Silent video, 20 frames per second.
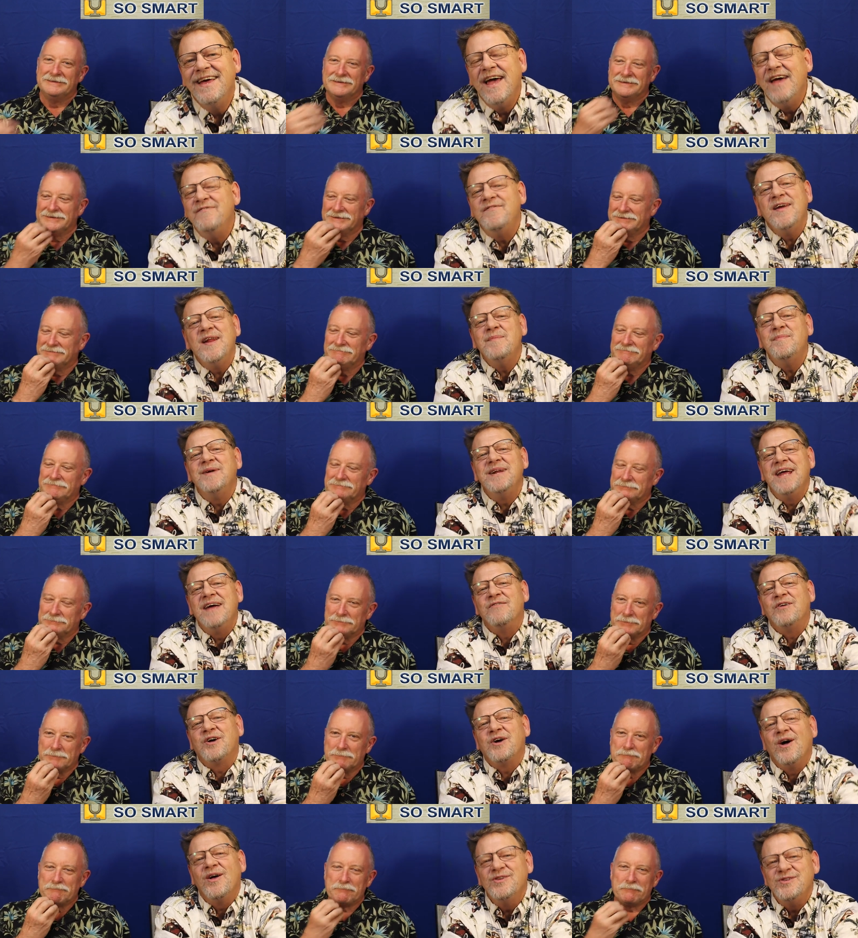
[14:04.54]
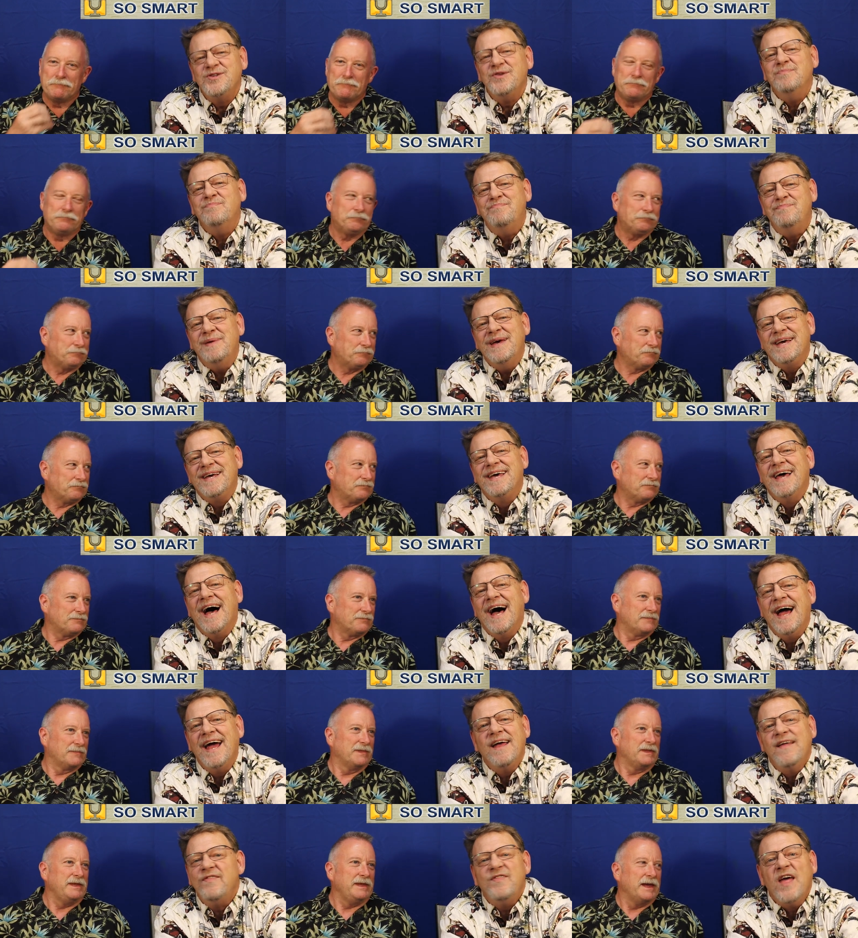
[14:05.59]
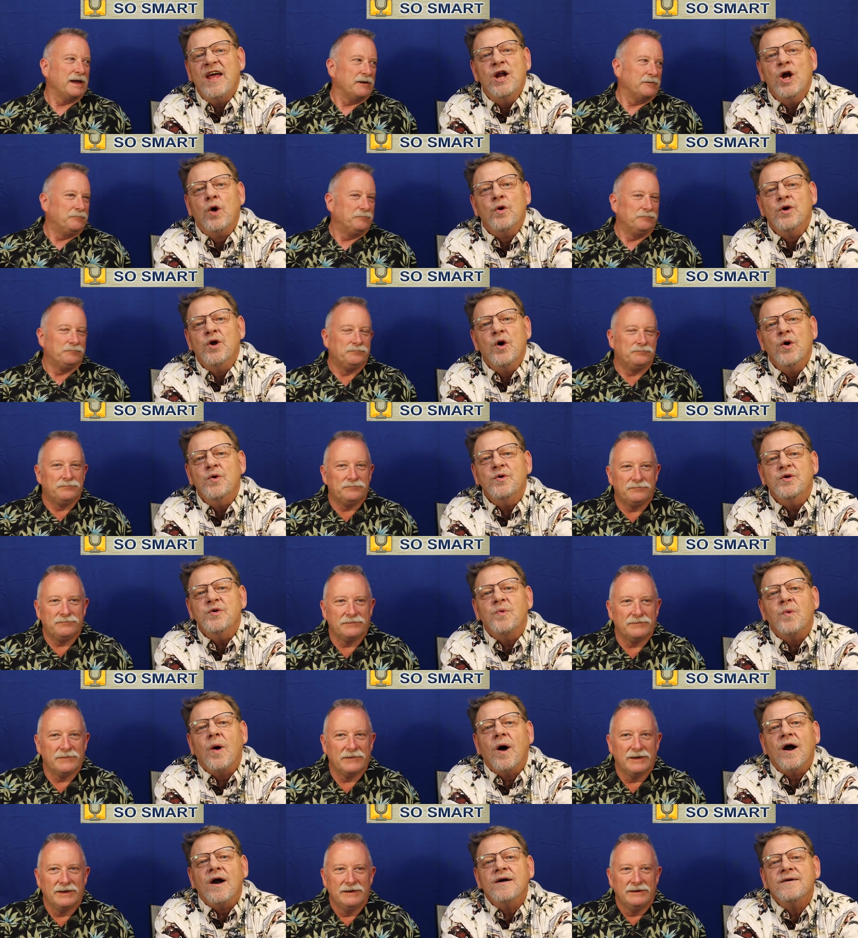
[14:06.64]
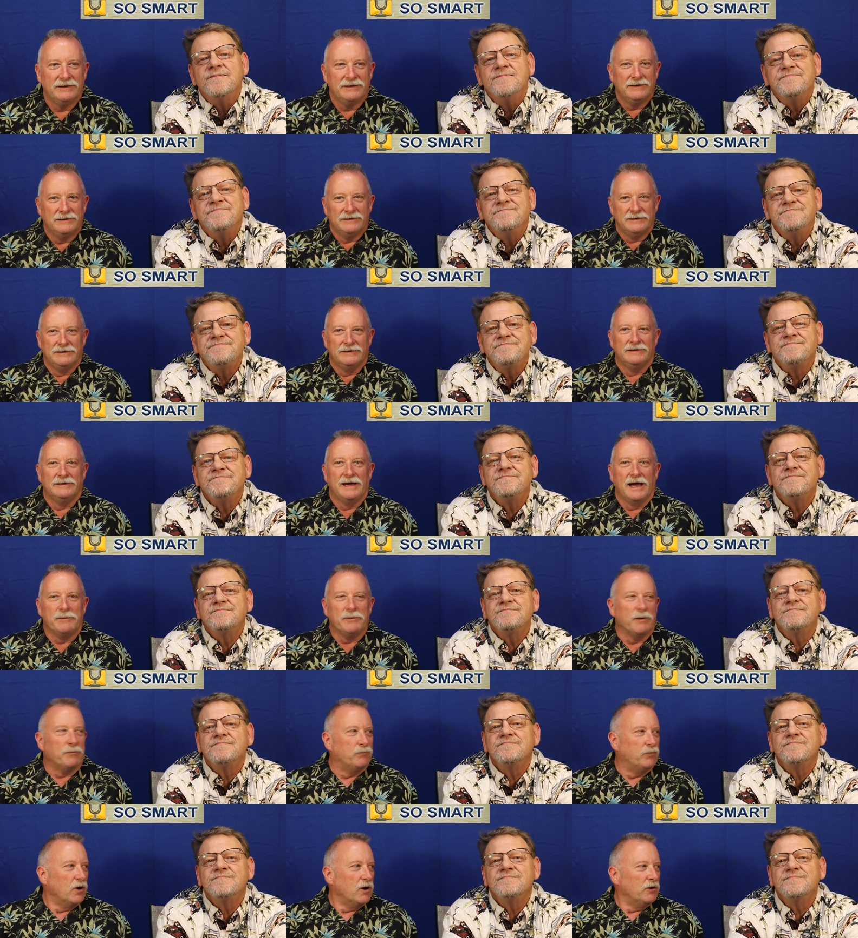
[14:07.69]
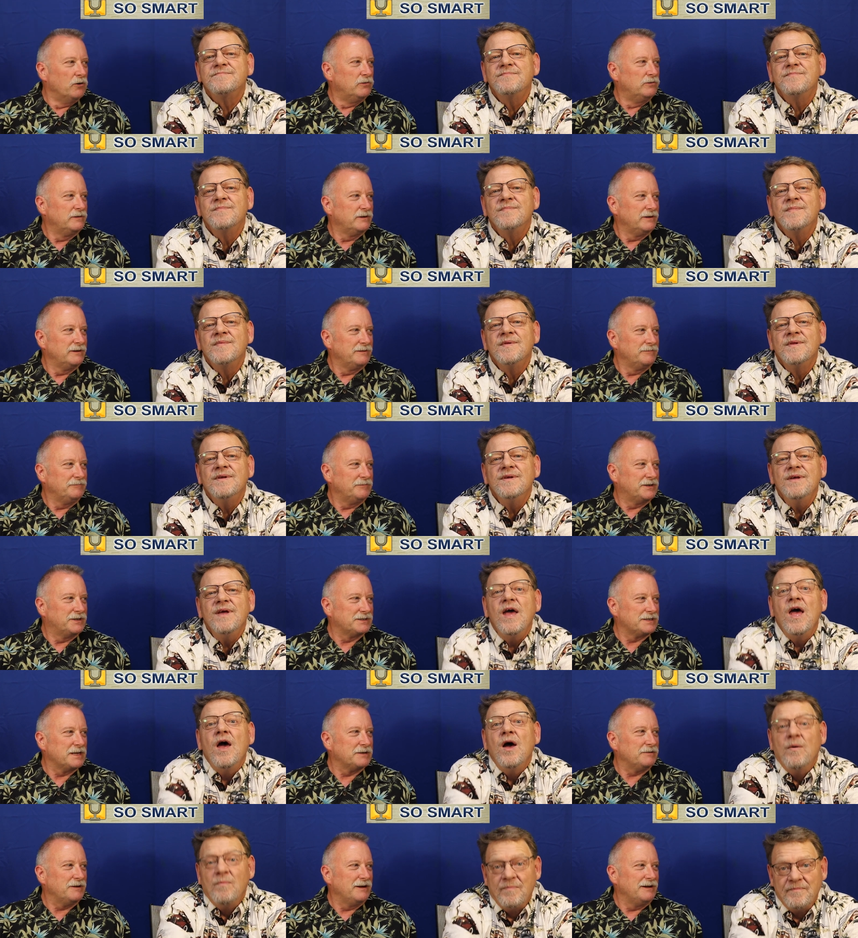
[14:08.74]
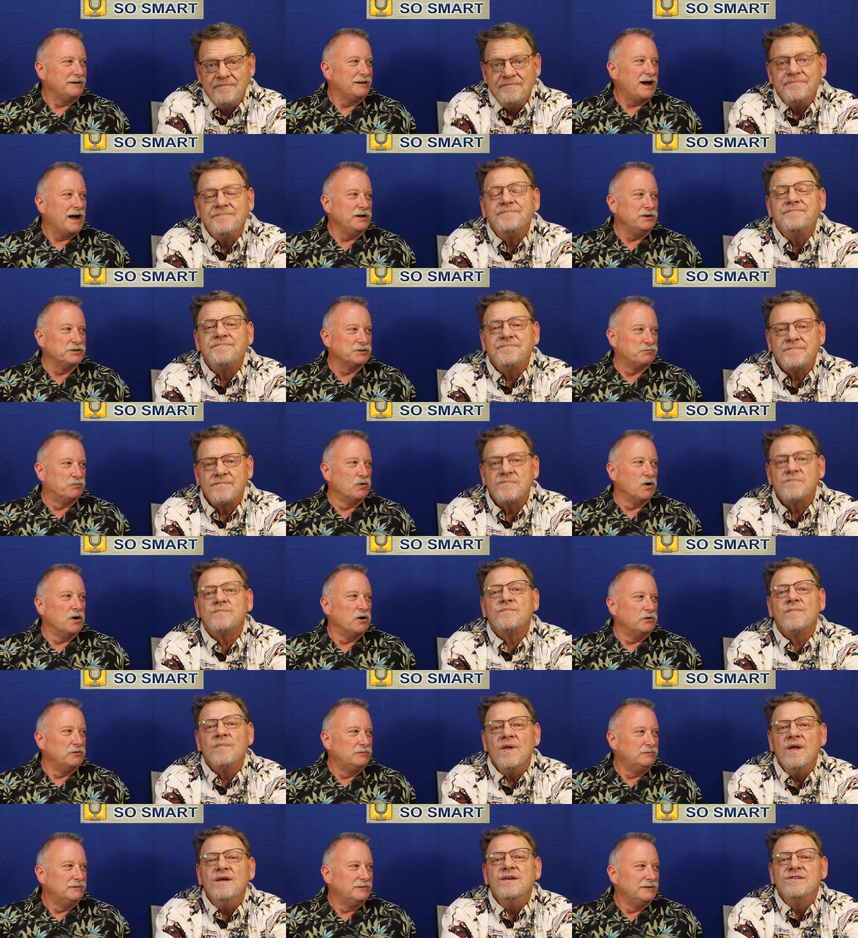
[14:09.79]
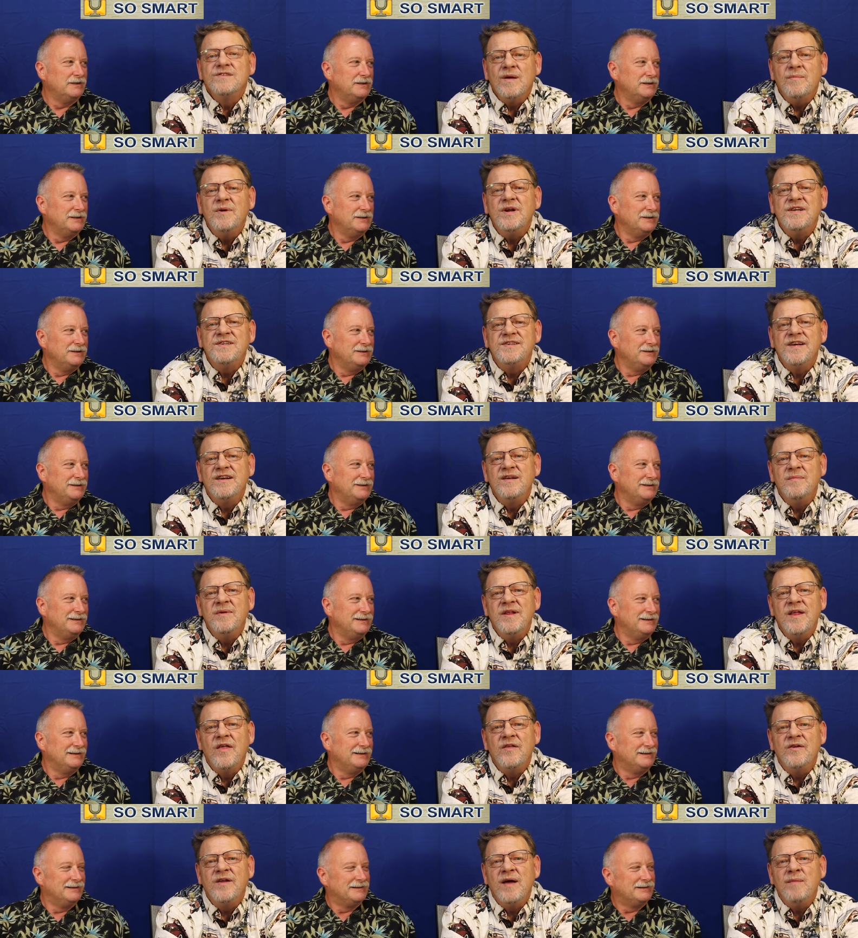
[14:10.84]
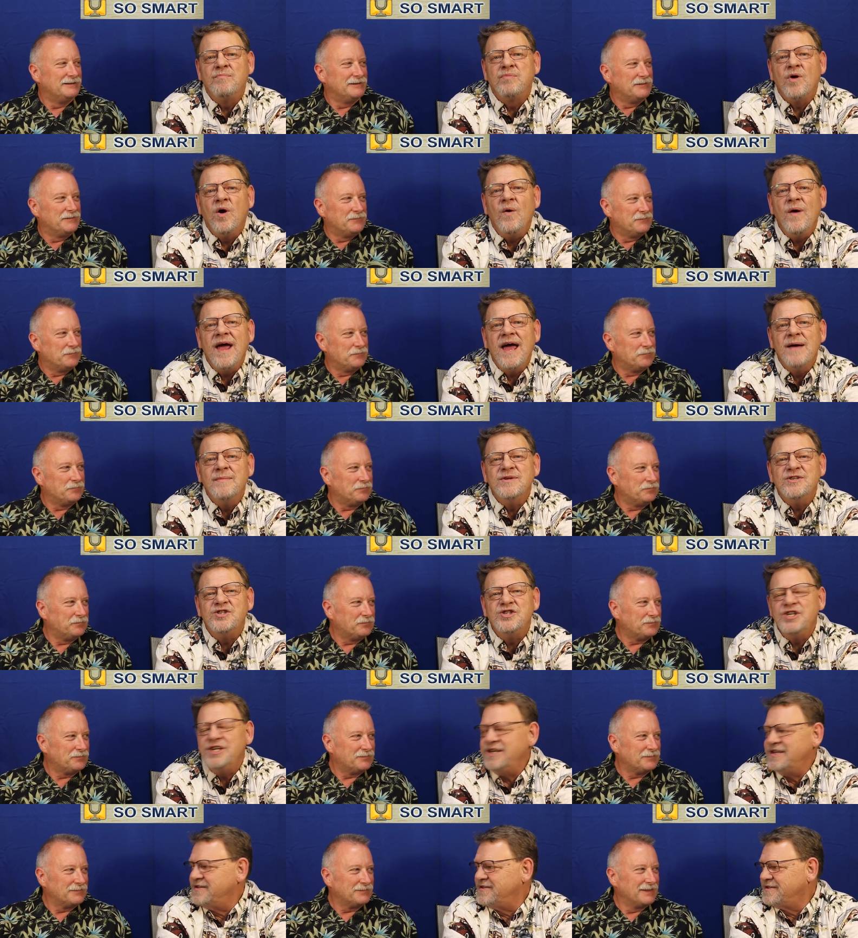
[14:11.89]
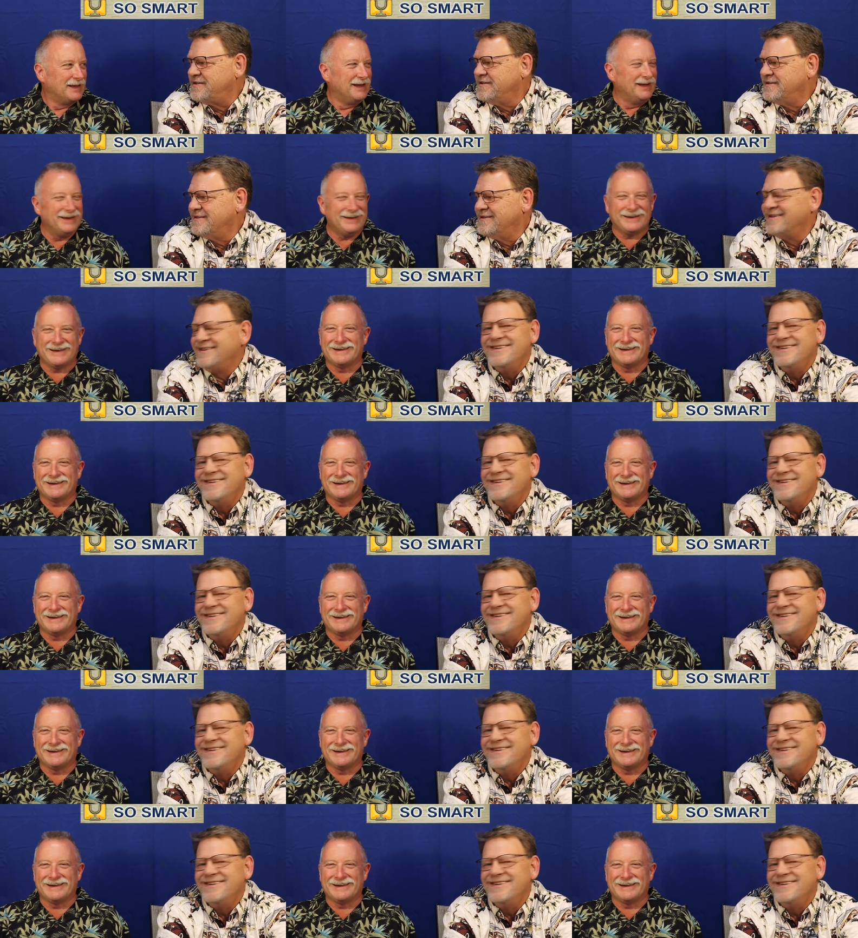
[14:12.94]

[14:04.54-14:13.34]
Speaker 1: If anybody ever calls you big guy, they yeah. don't know who you are. How about bro? Because I I use bro. Somebody said to me the other day, bro ham and cheese.